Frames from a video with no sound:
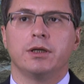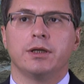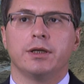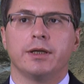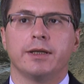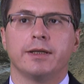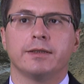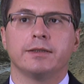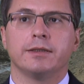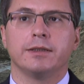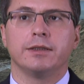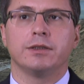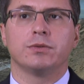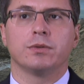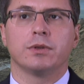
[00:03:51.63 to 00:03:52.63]
and
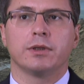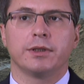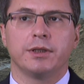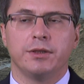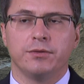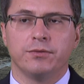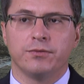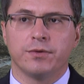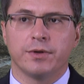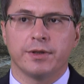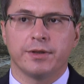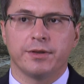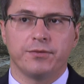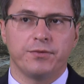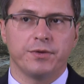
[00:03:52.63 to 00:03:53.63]
it will give
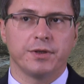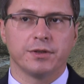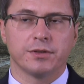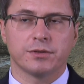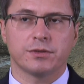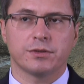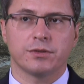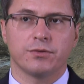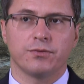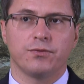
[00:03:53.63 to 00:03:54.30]
the figures